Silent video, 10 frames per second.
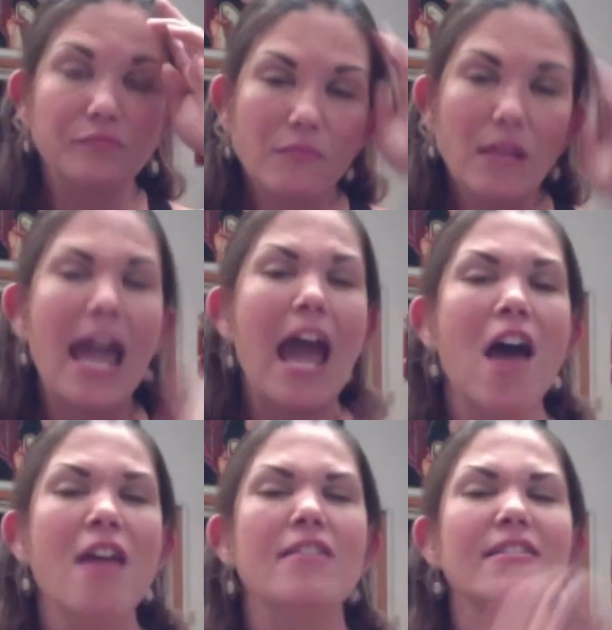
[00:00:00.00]
Right.
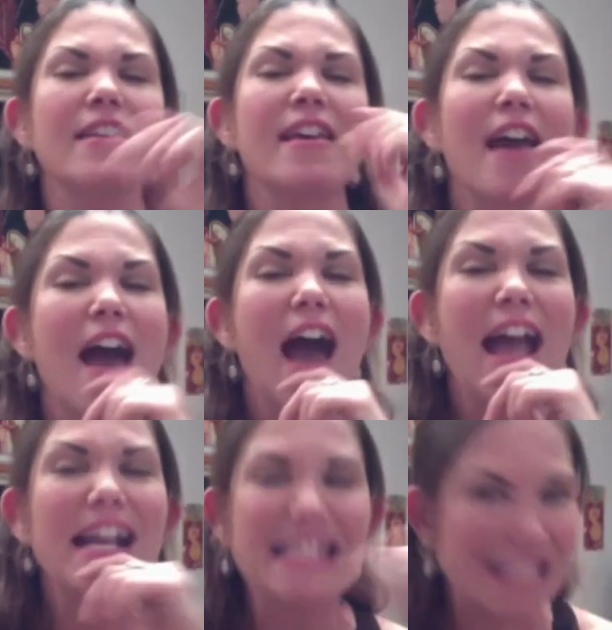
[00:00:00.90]
And I
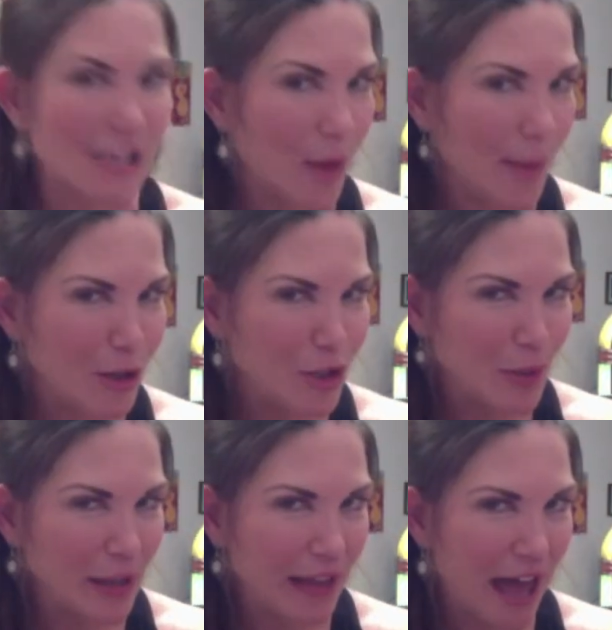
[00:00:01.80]
could see women
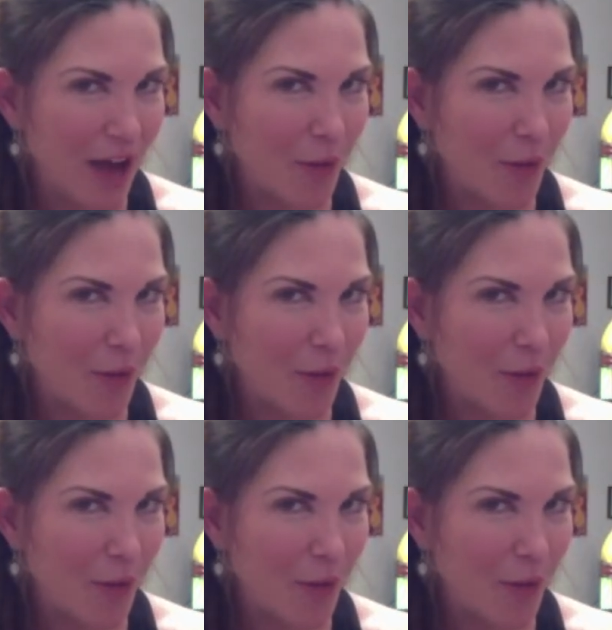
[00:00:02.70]
doing that.